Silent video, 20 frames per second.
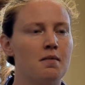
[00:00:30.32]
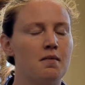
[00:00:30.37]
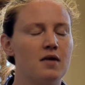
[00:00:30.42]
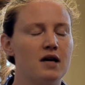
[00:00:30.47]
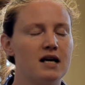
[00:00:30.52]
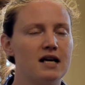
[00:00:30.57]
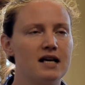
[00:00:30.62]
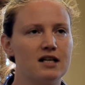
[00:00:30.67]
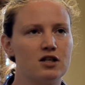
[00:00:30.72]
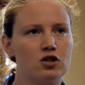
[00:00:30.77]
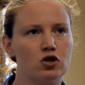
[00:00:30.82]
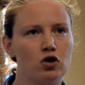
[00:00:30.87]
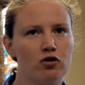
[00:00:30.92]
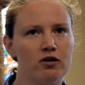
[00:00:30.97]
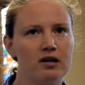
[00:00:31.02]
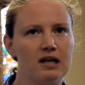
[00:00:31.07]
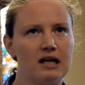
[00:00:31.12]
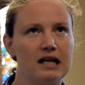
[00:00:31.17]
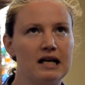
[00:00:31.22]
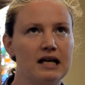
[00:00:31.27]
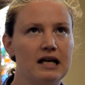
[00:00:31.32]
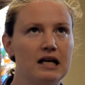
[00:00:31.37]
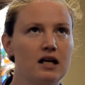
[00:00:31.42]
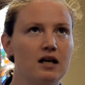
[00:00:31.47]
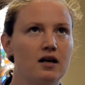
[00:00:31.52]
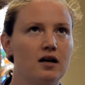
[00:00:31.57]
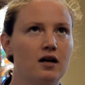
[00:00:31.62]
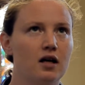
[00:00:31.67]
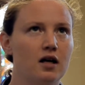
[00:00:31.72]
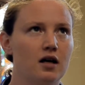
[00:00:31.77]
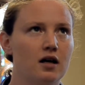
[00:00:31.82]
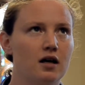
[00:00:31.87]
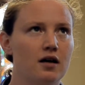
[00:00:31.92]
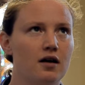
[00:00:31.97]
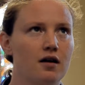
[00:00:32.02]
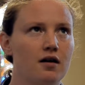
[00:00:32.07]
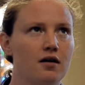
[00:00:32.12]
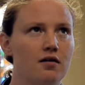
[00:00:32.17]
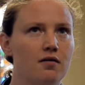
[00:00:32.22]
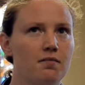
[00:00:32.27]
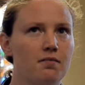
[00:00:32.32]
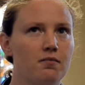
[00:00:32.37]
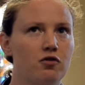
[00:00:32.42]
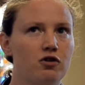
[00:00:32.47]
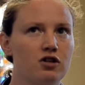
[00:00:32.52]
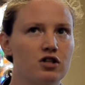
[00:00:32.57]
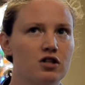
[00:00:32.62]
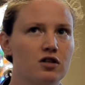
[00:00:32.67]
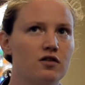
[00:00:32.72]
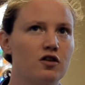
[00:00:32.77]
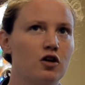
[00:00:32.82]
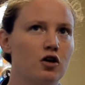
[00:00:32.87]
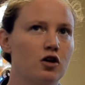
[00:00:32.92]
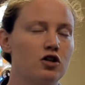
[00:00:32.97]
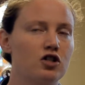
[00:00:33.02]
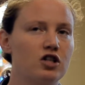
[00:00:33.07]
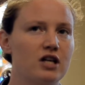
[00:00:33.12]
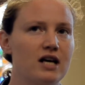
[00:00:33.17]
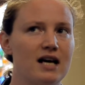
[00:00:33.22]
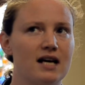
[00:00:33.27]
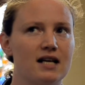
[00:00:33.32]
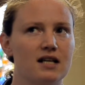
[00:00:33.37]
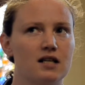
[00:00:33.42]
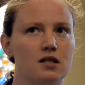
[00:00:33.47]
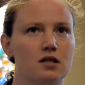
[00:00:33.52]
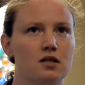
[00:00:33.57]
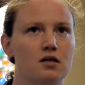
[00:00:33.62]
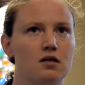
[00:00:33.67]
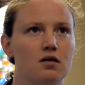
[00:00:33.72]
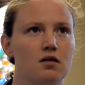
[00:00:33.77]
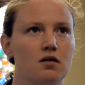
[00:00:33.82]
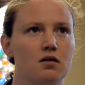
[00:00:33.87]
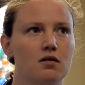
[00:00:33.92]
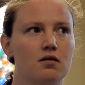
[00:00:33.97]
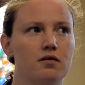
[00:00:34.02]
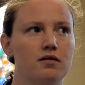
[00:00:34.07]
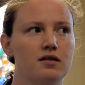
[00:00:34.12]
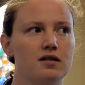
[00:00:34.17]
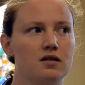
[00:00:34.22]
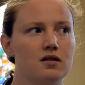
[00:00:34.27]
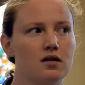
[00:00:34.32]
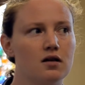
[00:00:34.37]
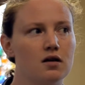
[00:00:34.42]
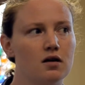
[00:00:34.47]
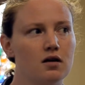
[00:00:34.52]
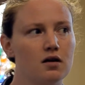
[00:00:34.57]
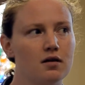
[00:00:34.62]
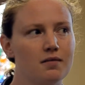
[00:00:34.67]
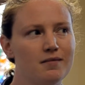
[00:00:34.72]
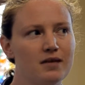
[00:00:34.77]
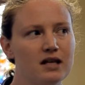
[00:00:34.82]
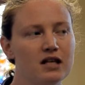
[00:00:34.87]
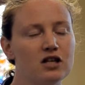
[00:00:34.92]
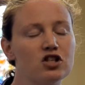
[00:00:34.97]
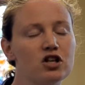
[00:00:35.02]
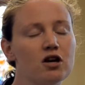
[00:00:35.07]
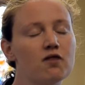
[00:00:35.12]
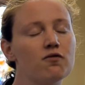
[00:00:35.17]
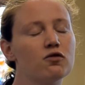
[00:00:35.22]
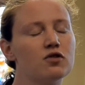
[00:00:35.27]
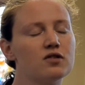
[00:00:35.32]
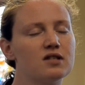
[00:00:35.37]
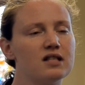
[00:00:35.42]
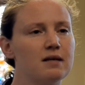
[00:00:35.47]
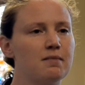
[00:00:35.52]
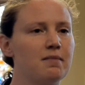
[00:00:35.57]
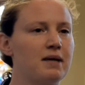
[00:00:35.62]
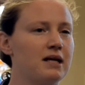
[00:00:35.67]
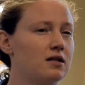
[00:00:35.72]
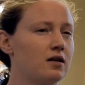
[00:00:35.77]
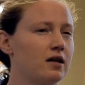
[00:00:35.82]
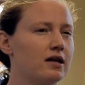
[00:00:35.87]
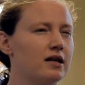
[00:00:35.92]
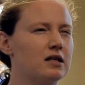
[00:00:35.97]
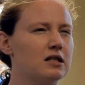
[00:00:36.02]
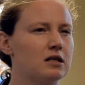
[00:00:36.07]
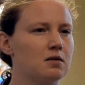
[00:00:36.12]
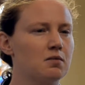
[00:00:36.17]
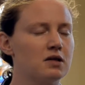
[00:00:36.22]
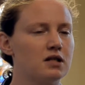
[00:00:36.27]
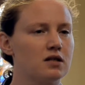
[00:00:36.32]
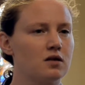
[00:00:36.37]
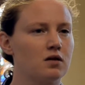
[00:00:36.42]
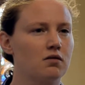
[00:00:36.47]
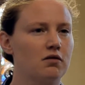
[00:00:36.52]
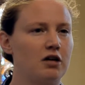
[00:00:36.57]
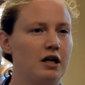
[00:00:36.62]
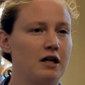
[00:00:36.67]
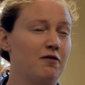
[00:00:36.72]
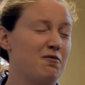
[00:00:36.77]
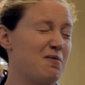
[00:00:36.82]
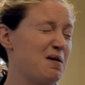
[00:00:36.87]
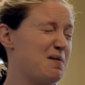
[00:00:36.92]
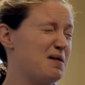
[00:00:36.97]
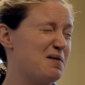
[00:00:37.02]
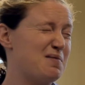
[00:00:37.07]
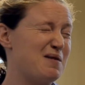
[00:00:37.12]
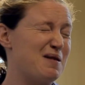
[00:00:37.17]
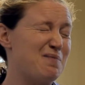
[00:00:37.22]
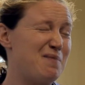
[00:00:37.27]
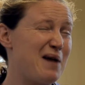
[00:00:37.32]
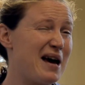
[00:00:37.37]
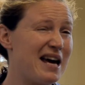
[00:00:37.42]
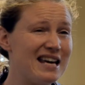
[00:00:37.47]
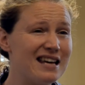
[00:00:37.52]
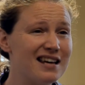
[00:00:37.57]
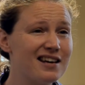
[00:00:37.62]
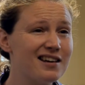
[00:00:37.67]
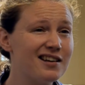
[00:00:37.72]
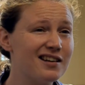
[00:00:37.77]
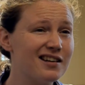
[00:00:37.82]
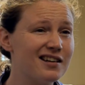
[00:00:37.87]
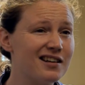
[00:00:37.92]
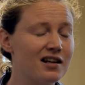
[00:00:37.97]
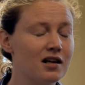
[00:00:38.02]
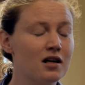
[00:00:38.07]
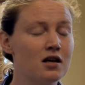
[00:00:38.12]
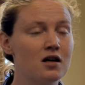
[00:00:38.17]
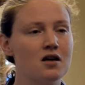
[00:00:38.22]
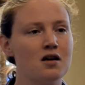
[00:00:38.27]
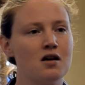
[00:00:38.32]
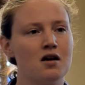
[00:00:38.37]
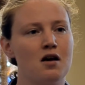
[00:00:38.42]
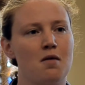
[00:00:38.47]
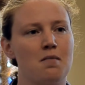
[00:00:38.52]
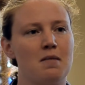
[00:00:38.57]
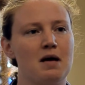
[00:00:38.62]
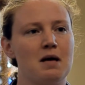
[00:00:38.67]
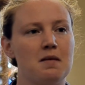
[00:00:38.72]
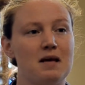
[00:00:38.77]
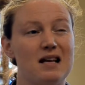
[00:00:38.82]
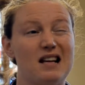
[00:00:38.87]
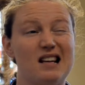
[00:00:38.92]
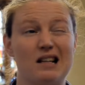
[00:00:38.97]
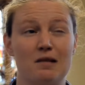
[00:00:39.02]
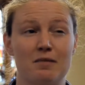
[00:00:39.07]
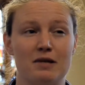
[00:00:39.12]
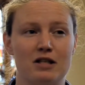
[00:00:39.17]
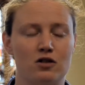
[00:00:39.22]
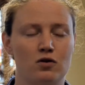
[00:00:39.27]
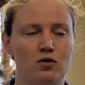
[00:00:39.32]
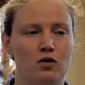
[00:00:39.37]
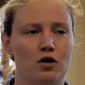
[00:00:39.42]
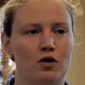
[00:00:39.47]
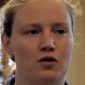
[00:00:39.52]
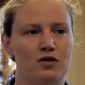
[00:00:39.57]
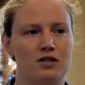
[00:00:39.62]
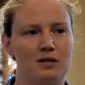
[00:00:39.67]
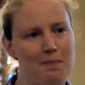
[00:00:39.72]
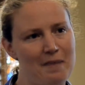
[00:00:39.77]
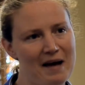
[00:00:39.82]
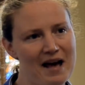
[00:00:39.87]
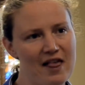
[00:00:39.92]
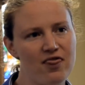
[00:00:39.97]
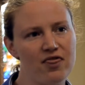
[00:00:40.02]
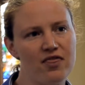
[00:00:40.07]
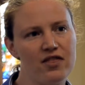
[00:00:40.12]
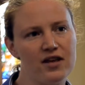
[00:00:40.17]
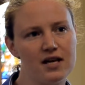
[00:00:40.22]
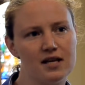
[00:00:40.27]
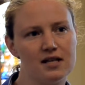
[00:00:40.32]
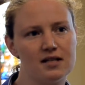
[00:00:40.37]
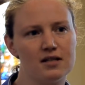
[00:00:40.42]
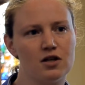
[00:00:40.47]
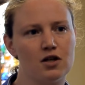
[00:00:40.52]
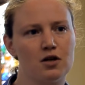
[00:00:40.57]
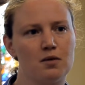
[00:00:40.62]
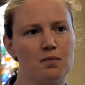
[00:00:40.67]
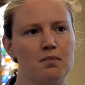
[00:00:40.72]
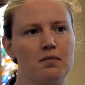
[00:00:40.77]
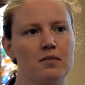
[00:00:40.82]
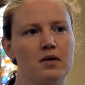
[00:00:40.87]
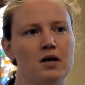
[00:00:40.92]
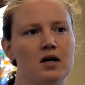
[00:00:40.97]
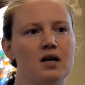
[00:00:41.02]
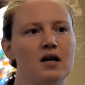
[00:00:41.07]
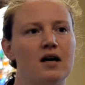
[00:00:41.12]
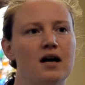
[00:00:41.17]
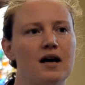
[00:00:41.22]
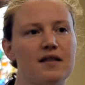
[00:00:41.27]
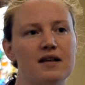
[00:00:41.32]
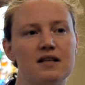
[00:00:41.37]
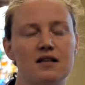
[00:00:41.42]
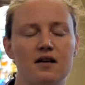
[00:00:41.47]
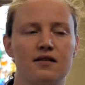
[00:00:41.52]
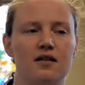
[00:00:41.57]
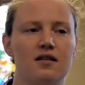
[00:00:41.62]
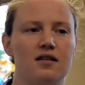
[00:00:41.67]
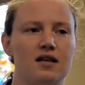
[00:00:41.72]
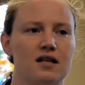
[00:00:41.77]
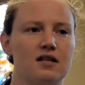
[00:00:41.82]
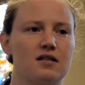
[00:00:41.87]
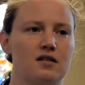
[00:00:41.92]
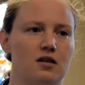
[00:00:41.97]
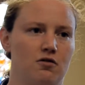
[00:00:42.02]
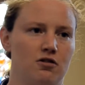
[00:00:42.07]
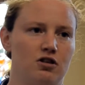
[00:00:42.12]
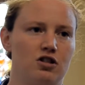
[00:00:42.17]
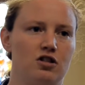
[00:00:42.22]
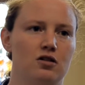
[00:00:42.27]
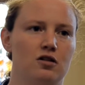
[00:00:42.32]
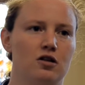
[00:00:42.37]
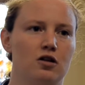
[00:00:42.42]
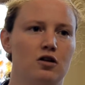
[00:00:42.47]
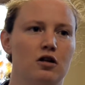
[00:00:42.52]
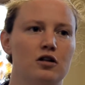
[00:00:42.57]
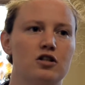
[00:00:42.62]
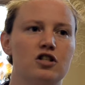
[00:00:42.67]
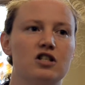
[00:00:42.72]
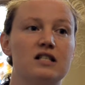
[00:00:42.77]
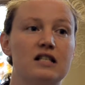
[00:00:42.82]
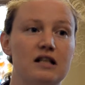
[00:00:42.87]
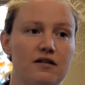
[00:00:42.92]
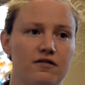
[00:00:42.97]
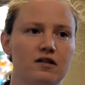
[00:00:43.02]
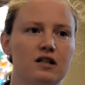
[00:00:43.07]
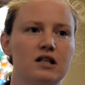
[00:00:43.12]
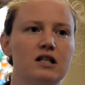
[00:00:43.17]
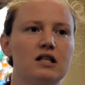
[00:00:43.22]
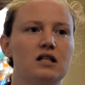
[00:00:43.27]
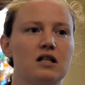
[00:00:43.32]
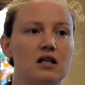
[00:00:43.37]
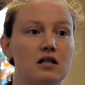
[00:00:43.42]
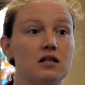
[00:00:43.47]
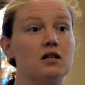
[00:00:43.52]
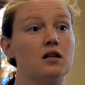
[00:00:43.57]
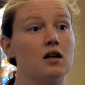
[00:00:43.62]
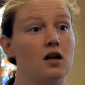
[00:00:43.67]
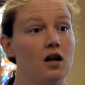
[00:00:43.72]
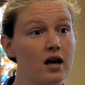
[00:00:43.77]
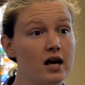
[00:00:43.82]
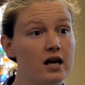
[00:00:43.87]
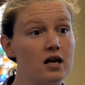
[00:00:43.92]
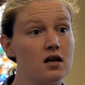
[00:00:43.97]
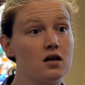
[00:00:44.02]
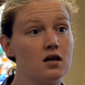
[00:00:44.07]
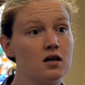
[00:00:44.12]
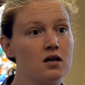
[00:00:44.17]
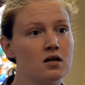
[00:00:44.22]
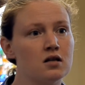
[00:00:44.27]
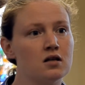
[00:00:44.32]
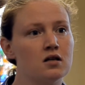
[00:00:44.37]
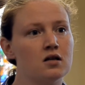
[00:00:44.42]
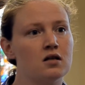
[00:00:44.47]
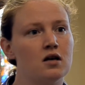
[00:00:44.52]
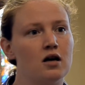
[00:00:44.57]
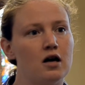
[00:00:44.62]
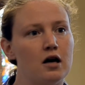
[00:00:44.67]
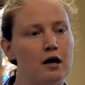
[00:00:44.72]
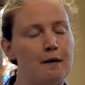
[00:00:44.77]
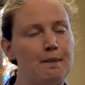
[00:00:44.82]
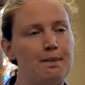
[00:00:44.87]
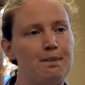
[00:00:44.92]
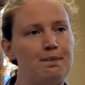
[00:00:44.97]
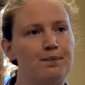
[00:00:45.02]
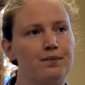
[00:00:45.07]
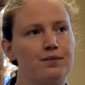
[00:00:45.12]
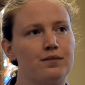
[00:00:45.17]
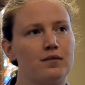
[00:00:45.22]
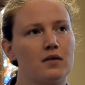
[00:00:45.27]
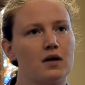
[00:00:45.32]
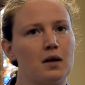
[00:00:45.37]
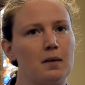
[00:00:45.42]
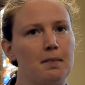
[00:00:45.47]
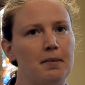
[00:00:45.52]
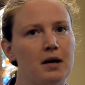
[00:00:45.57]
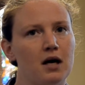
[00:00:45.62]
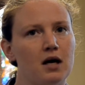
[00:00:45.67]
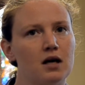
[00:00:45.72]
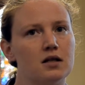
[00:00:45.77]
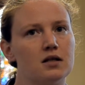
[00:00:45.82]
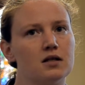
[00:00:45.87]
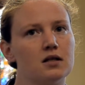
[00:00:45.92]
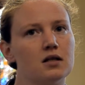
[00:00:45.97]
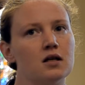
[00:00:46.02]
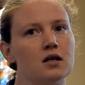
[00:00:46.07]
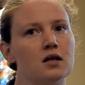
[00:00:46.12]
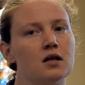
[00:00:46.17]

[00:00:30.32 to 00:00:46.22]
Historically, Christian theology has, in general, seen panpsychism as kind of maybe a bit pagan, maybe a little bit too close to pantheism, and these other things that Christian theology definitely doesn't like. But